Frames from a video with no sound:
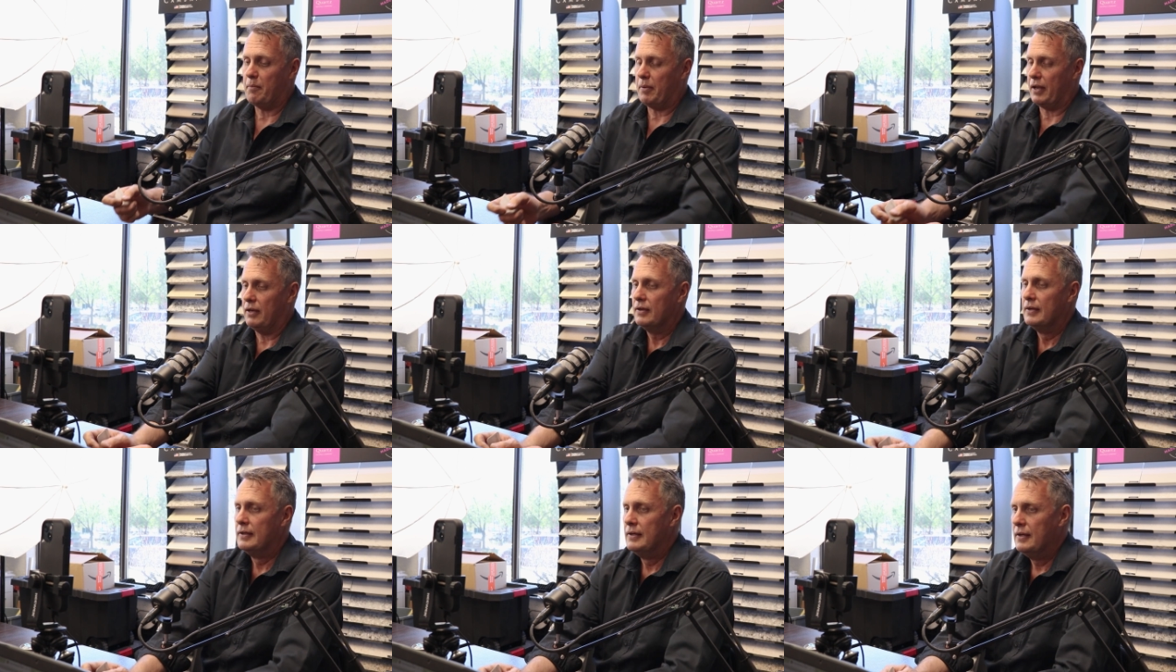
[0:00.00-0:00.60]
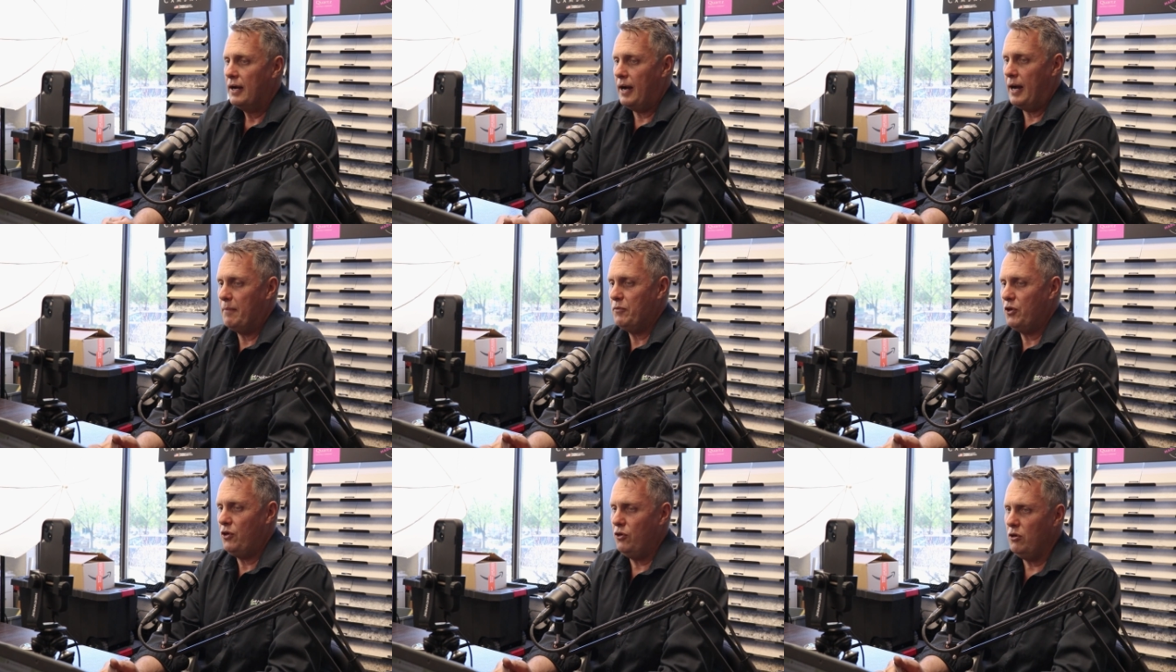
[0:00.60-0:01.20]
But
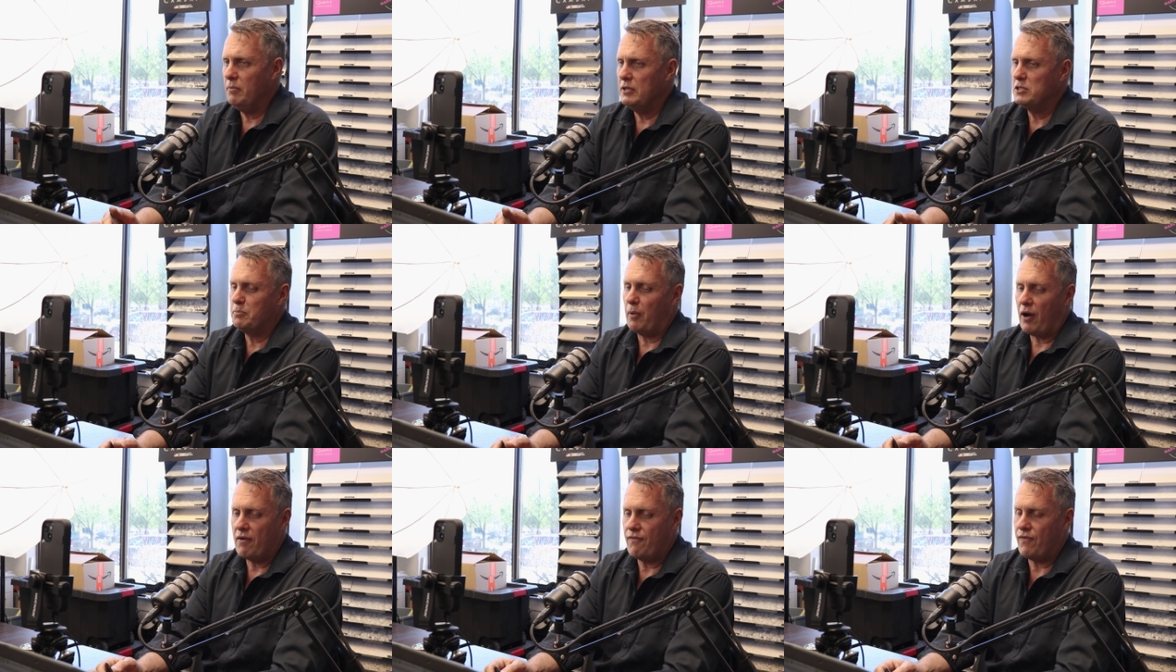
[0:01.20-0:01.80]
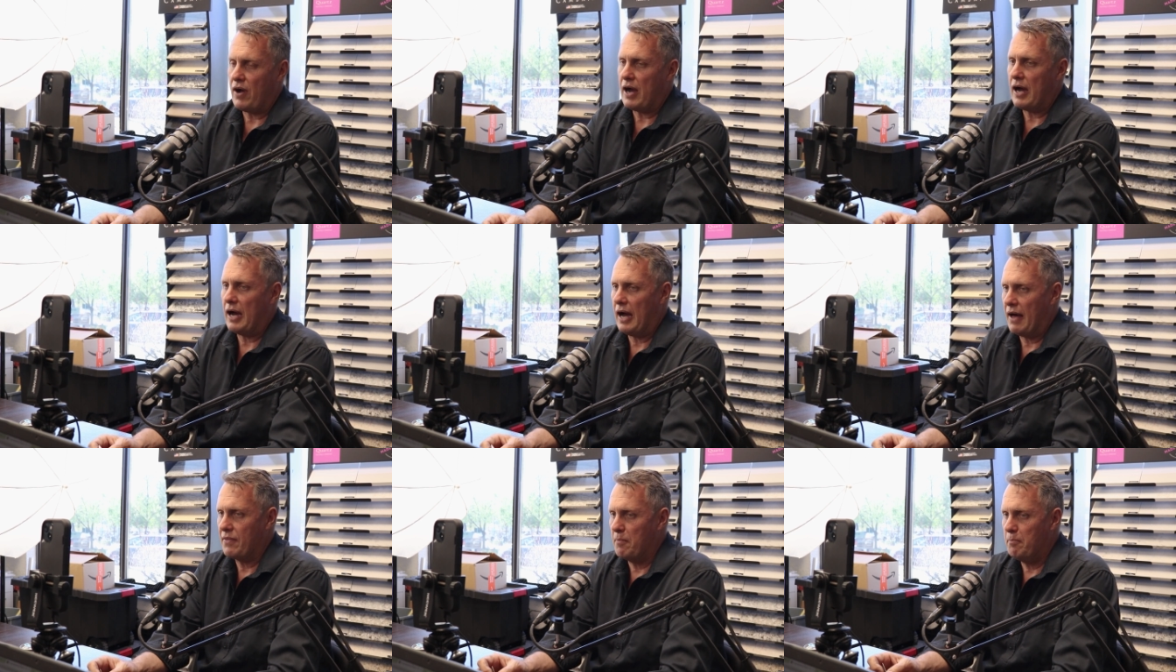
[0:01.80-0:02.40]
um, humans by
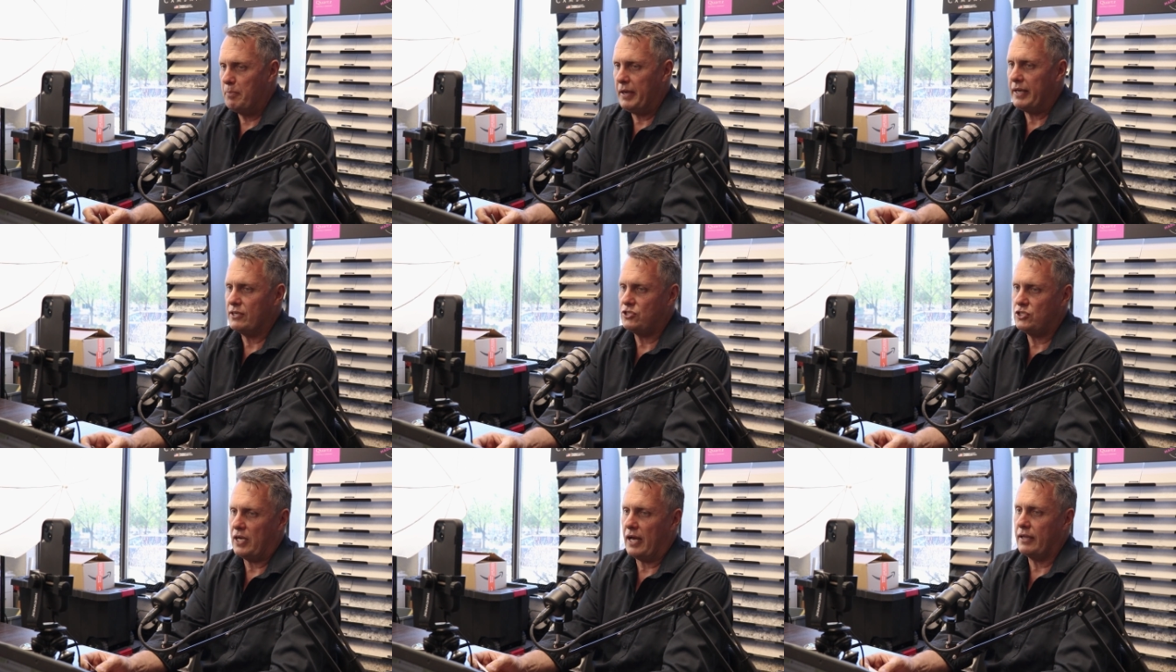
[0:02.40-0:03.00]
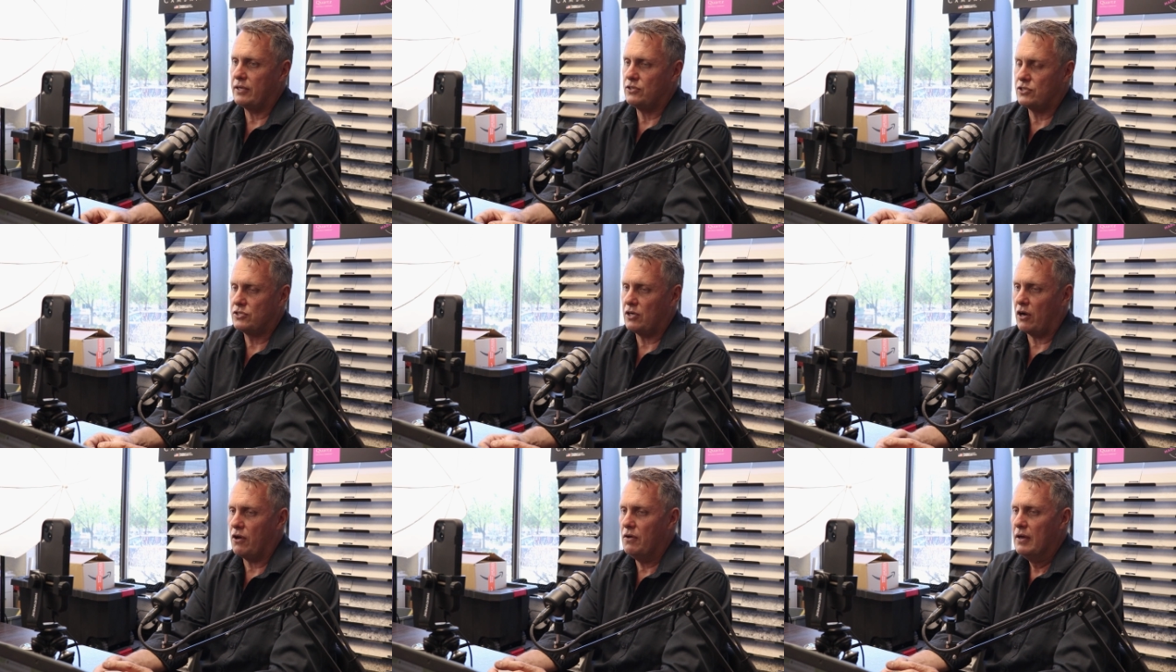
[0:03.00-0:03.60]
far are the biggest challenge.
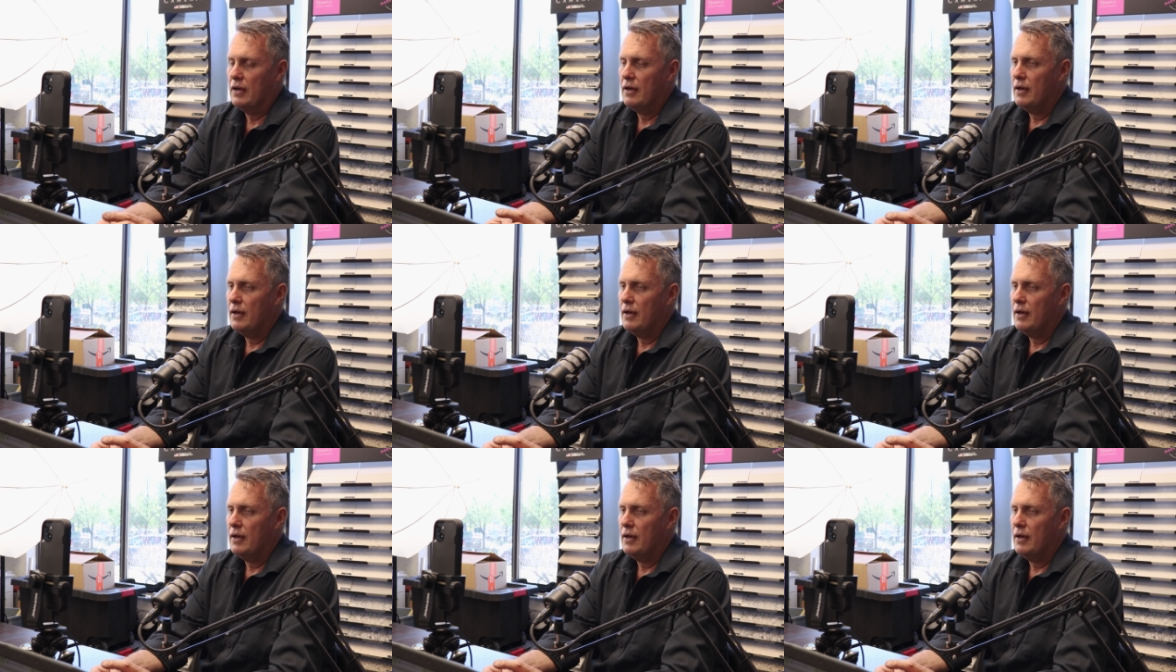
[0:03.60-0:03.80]
So